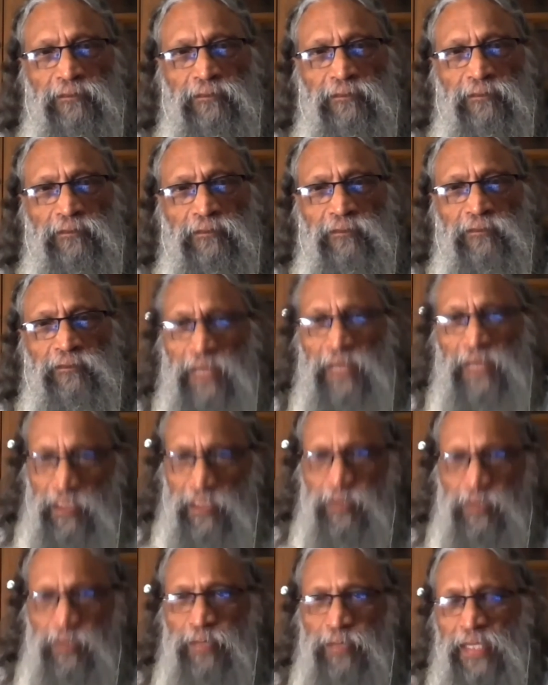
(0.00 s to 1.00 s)
We are
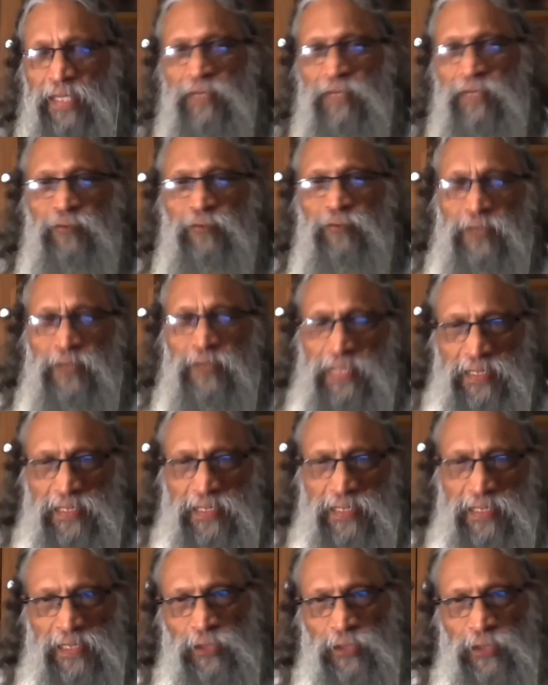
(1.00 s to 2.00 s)
preparing for that
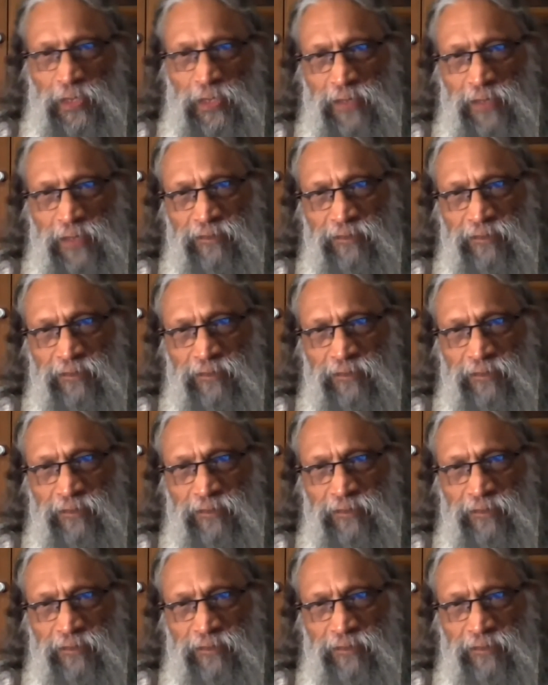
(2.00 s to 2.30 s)
actually.